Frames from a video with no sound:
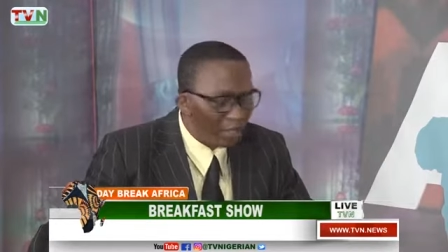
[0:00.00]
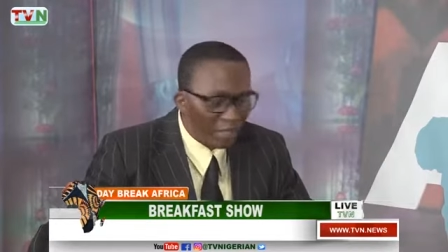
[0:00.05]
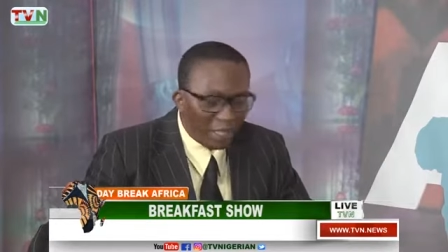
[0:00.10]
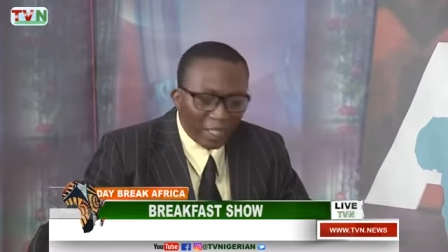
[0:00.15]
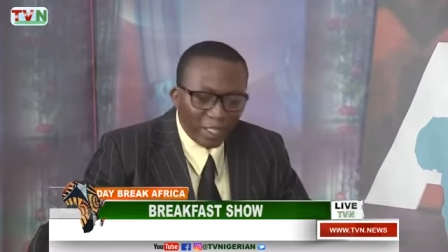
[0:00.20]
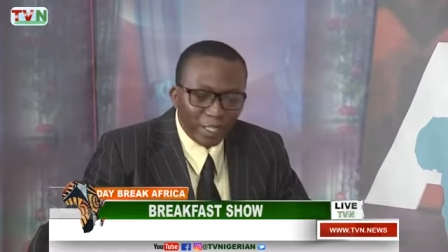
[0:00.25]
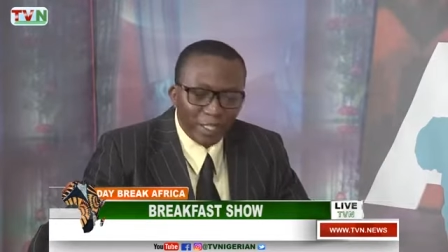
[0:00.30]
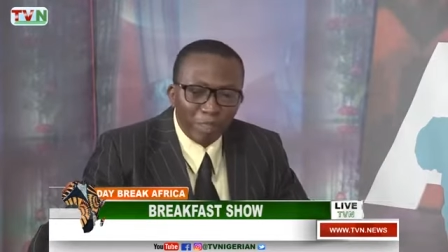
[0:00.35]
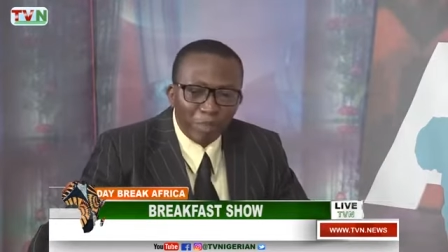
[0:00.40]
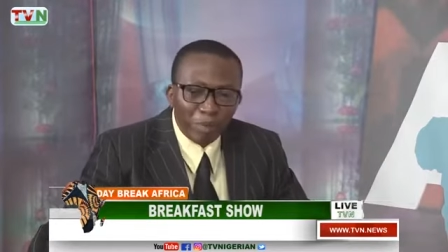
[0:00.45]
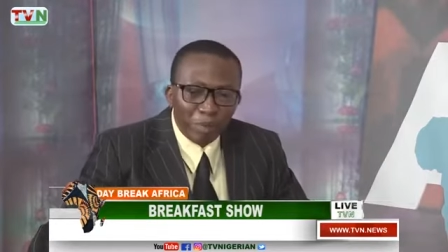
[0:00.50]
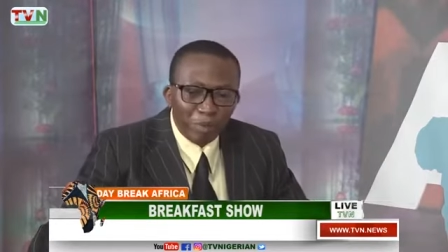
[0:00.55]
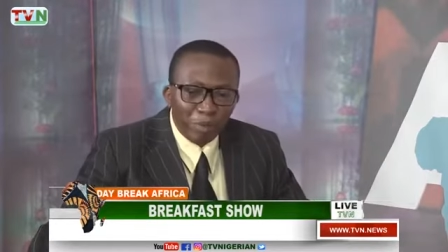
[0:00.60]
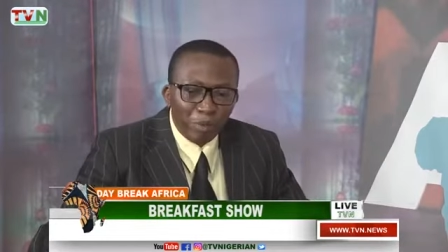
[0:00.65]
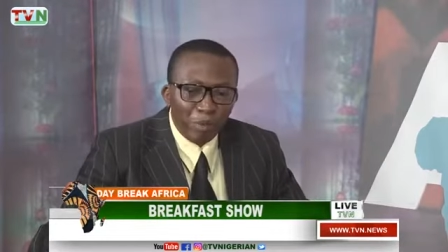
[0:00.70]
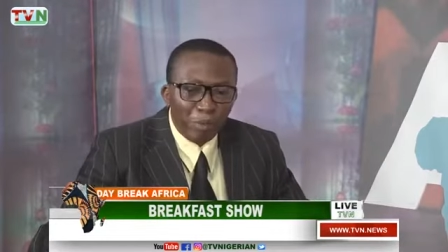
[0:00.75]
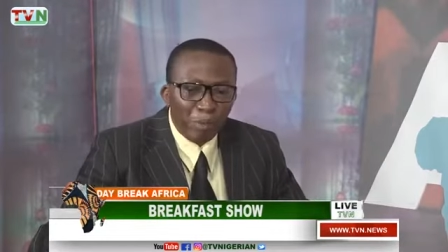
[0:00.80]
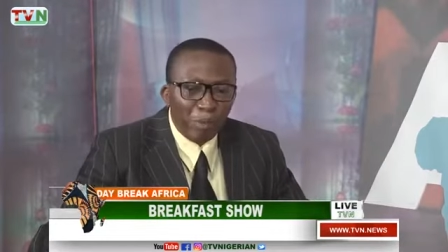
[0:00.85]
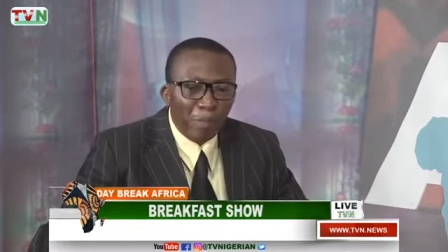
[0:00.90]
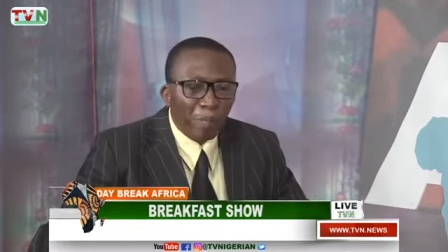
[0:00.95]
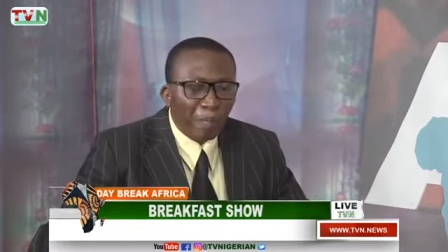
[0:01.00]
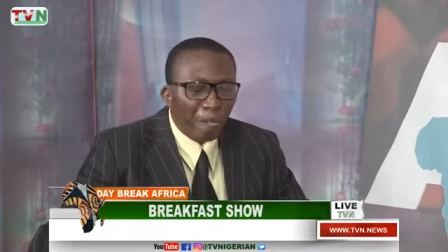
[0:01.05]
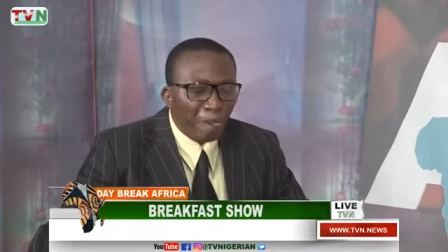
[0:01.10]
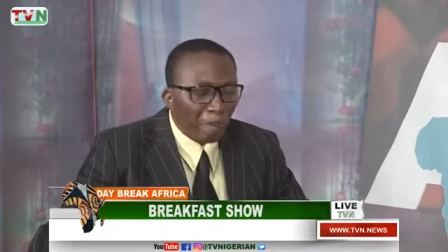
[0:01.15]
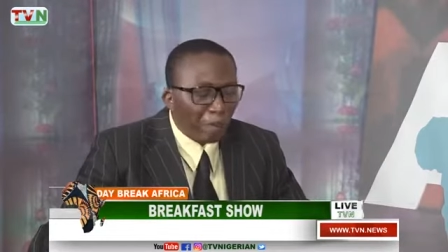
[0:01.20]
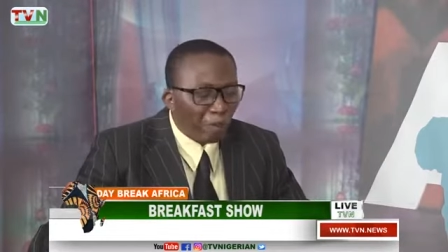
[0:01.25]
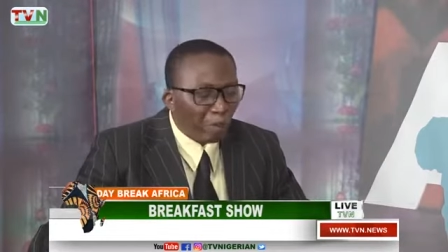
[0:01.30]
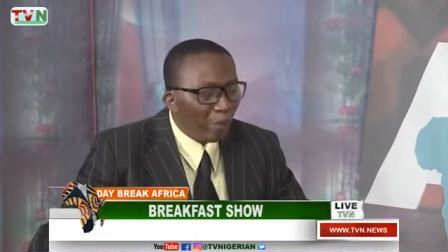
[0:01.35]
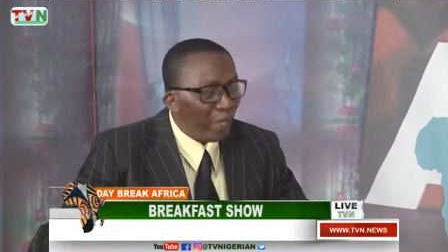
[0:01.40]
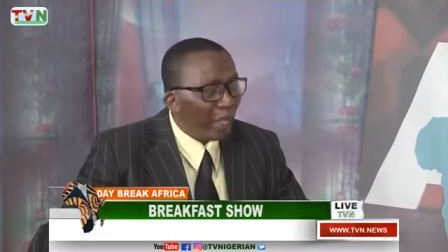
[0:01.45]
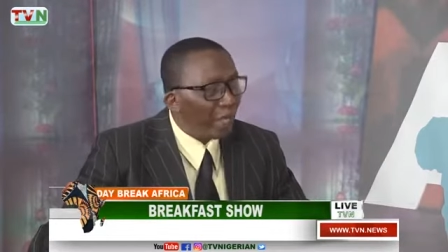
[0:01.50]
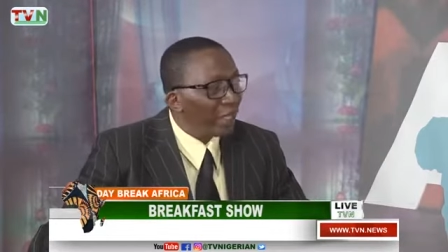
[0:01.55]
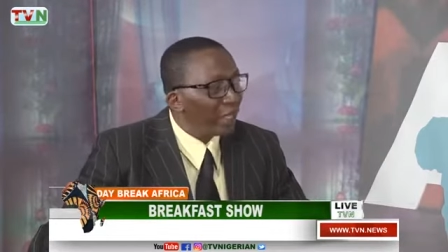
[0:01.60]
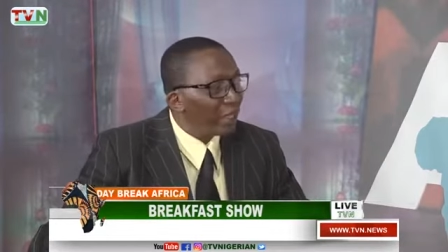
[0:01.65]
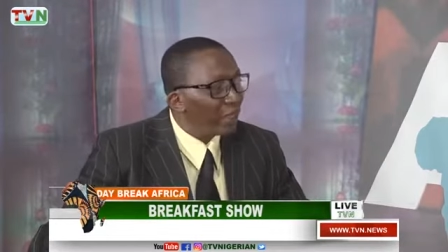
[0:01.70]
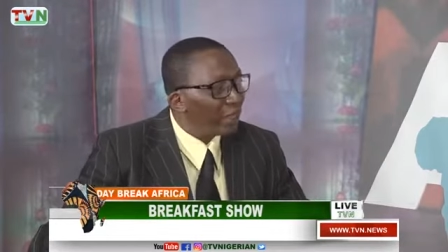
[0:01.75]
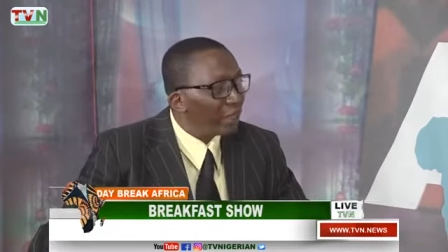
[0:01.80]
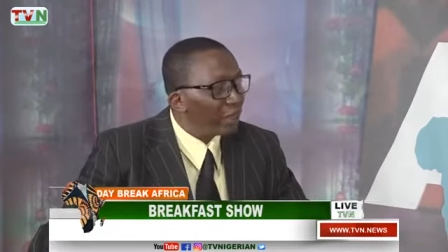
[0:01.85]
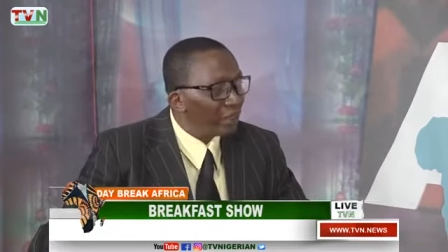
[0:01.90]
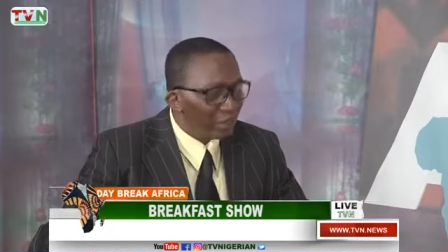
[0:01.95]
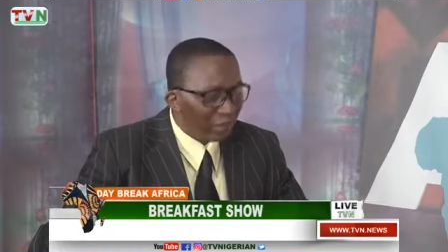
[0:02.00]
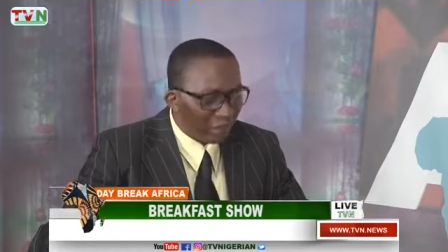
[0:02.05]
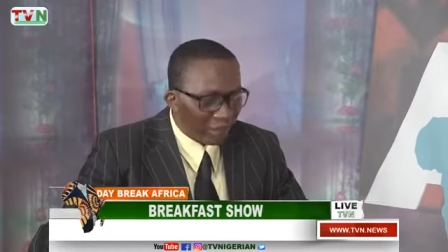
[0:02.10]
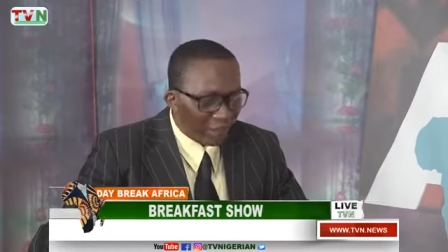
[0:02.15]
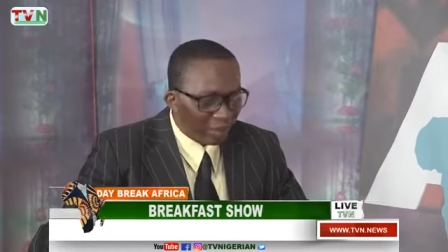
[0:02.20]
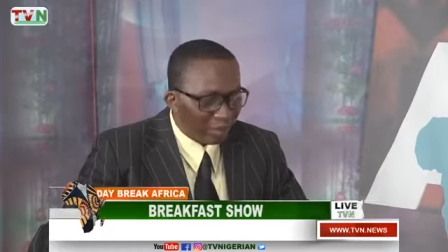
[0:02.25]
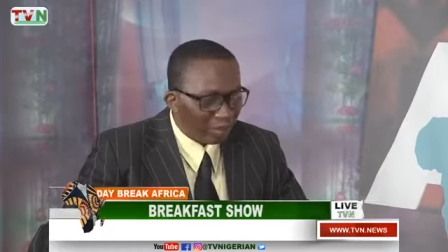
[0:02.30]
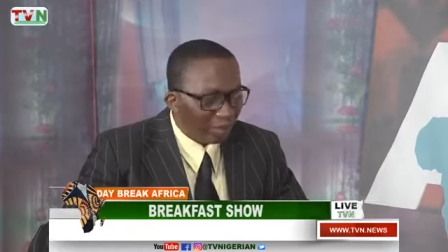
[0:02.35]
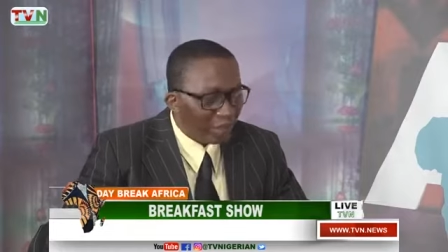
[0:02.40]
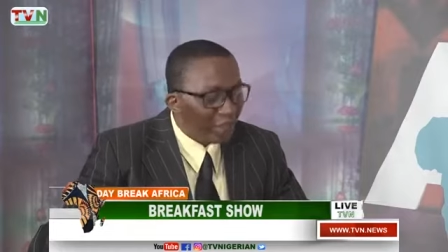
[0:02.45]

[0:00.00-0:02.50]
and these people were um,